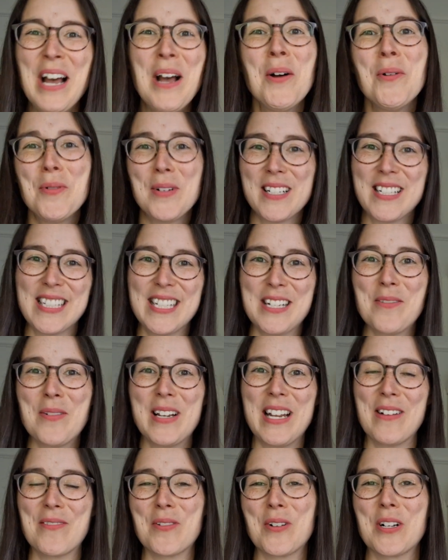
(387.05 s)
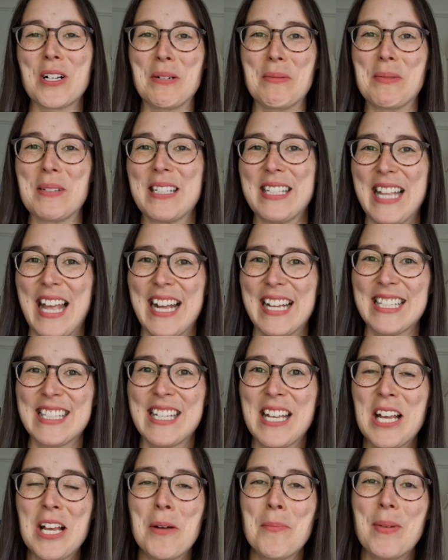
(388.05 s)
We'll see whatever comes next.
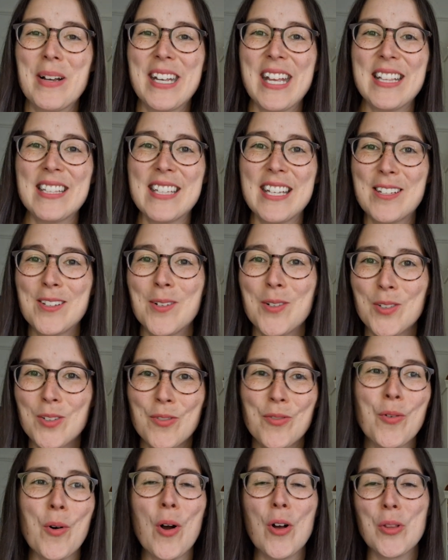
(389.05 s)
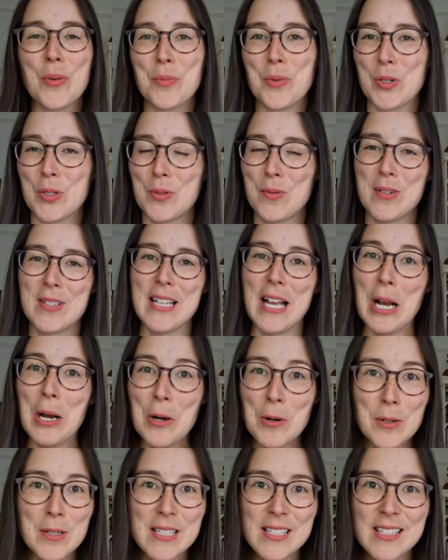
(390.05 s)
But again, thank you for all the booktubers that
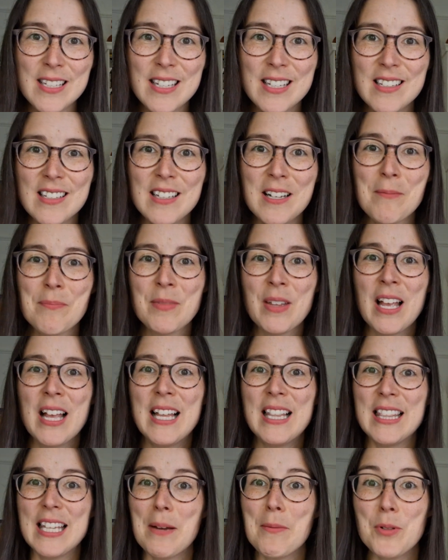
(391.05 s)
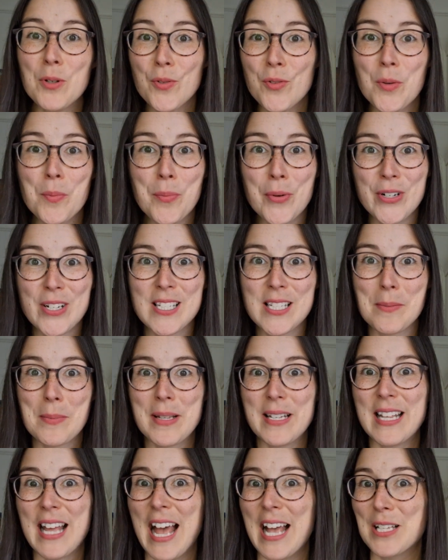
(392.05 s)
hosted. Let me know if you
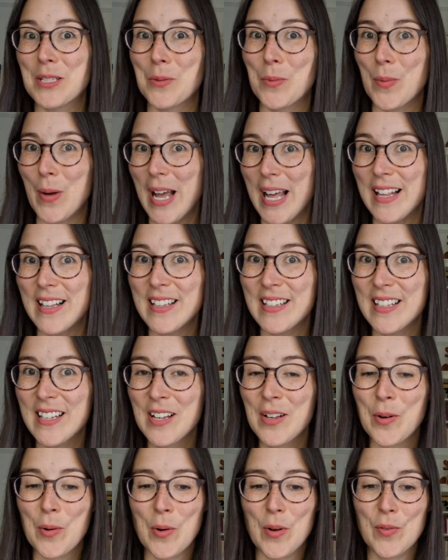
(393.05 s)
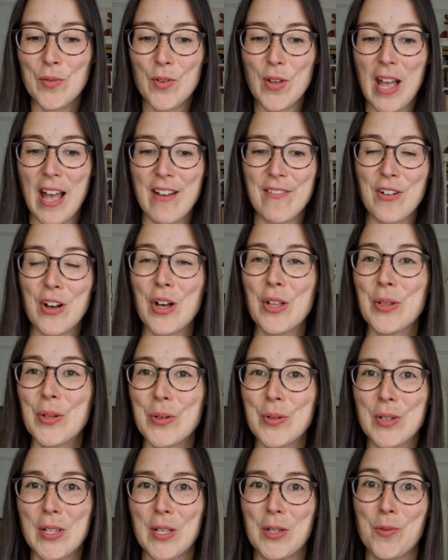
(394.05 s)
participated as well, or if you have
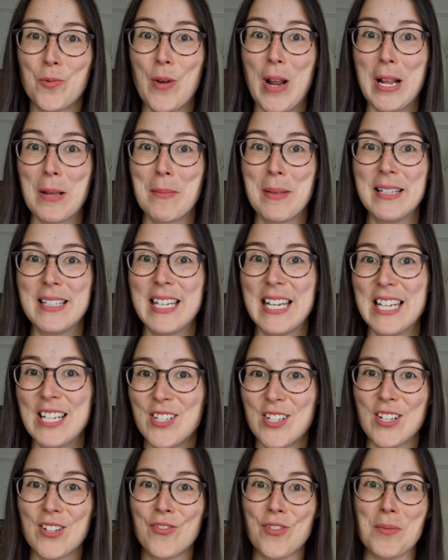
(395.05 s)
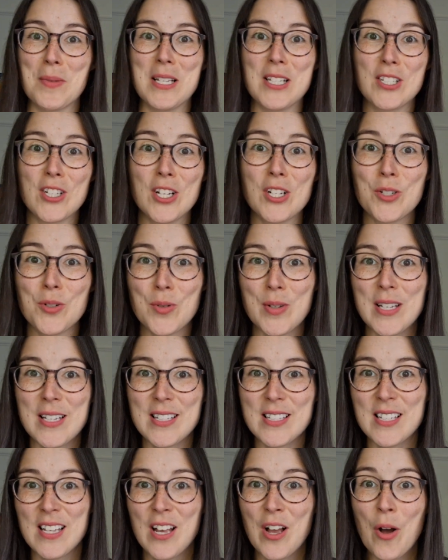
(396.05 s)
other recommendations from these countries.
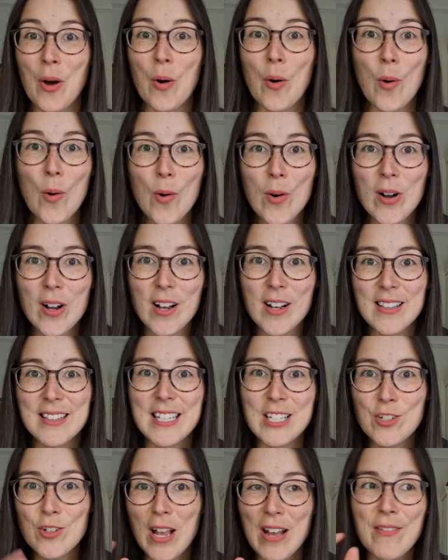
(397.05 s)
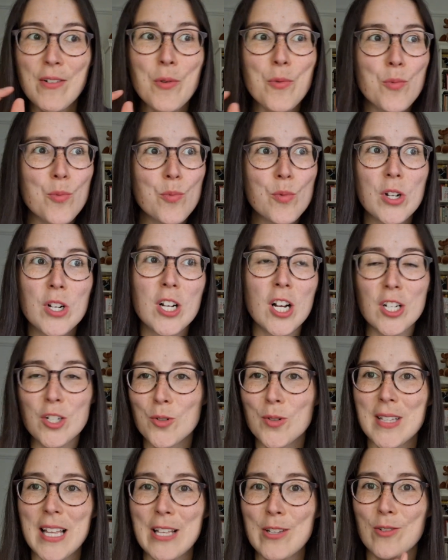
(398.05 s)
Or did you have a
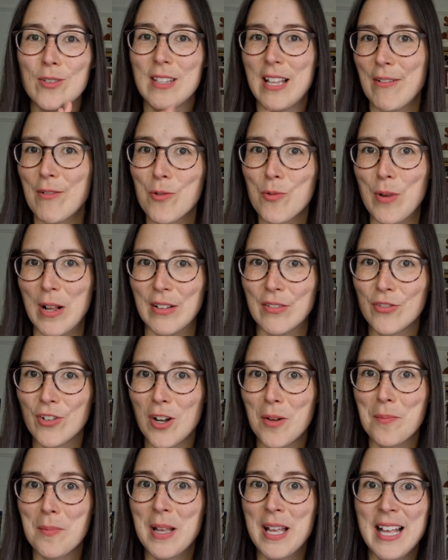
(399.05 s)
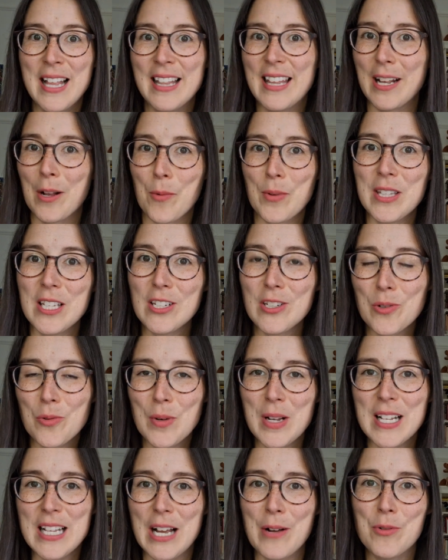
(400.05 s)
country that you've never read from? Like, what did you
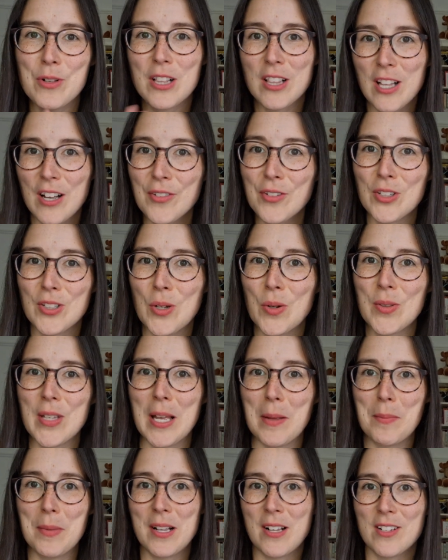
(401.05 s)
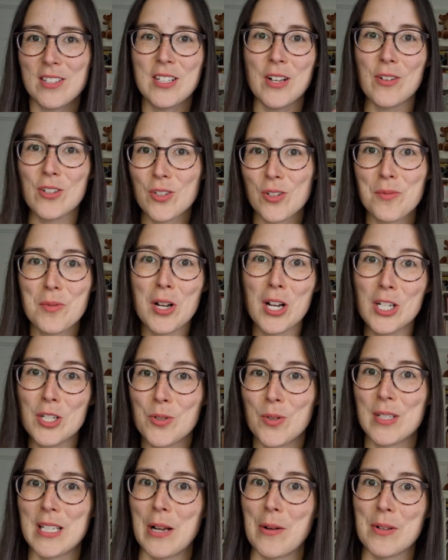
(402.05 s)
read? I would love to know that, because there are some
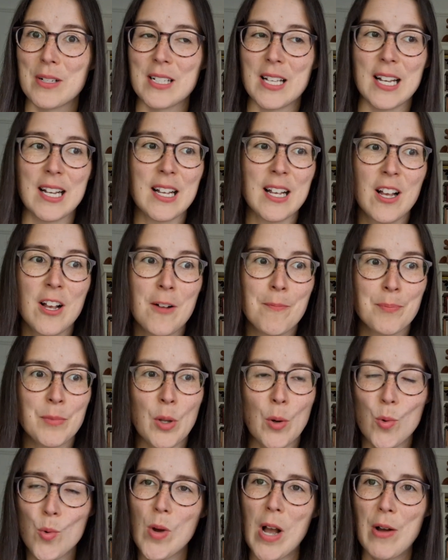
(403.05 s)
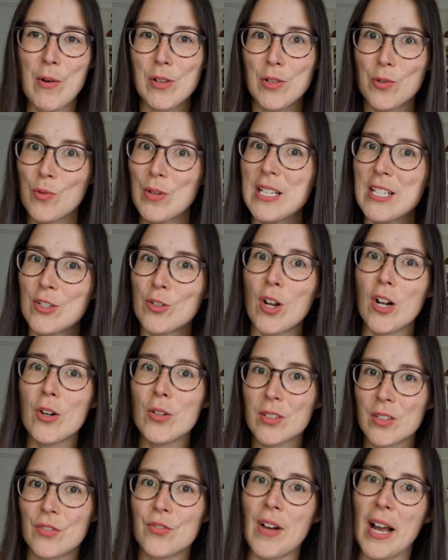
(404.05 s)
countries I was like, ooh, I would really struggle
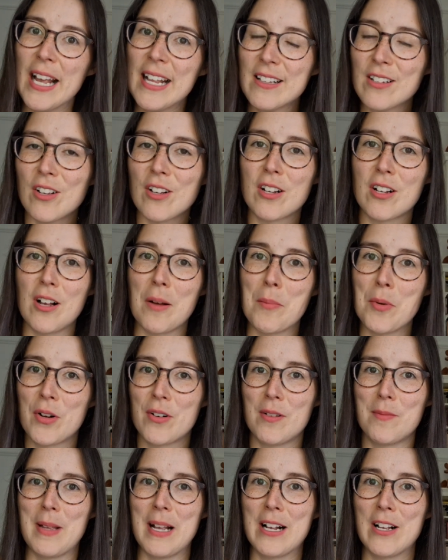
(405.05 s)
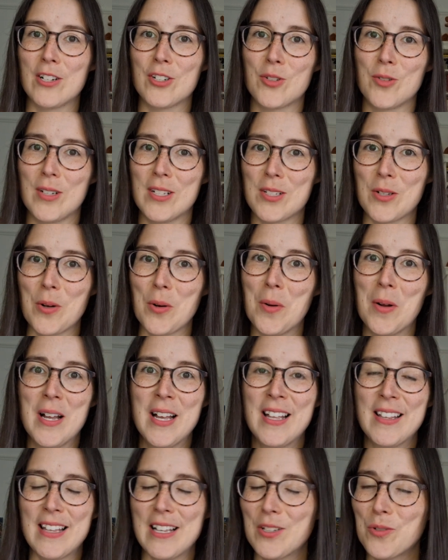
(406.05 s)
to find a book on that country. So
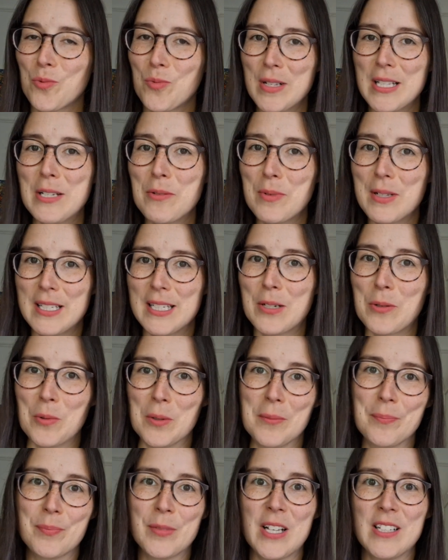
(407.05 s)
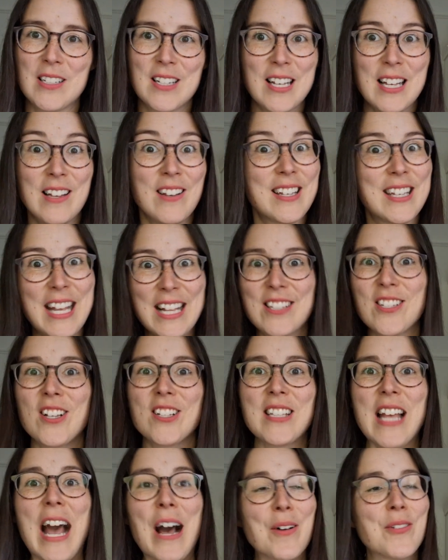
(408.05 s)
that's really, really cool, because it kind of gets us
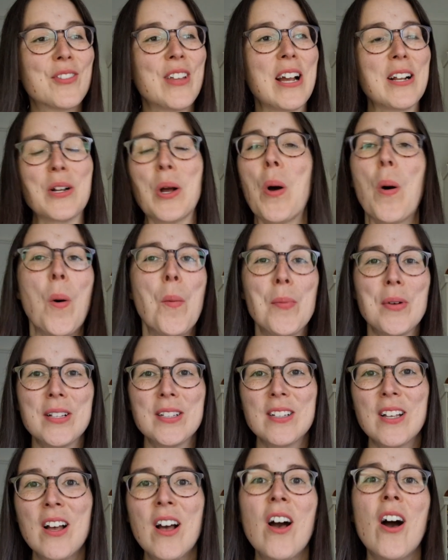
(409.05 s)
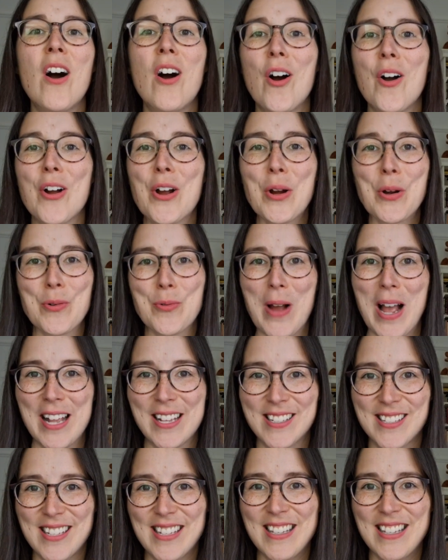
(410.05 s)
out there and open our
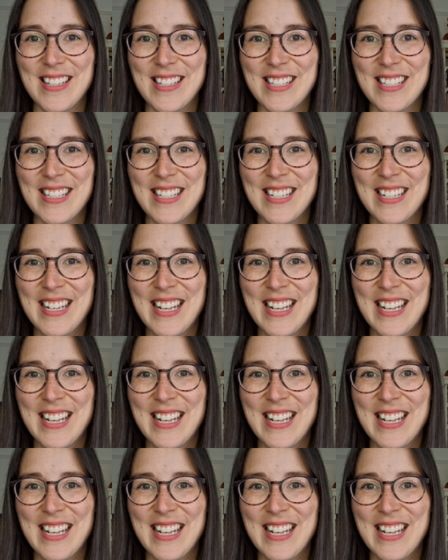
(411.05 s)
horizons.